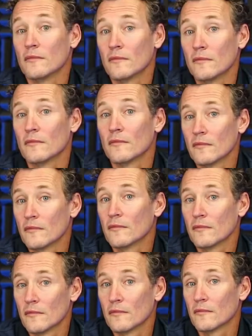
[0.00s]

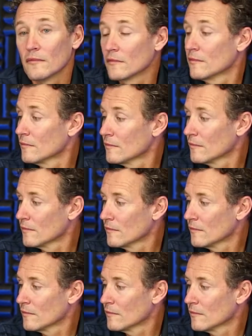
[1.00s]

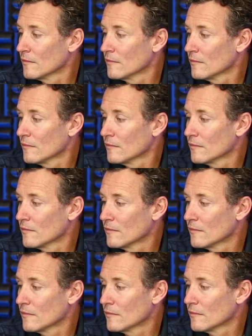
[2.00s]

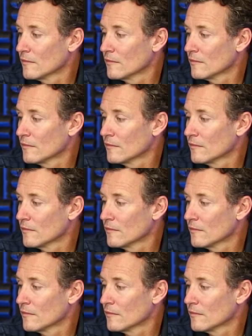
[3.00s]
This person isn't speaking.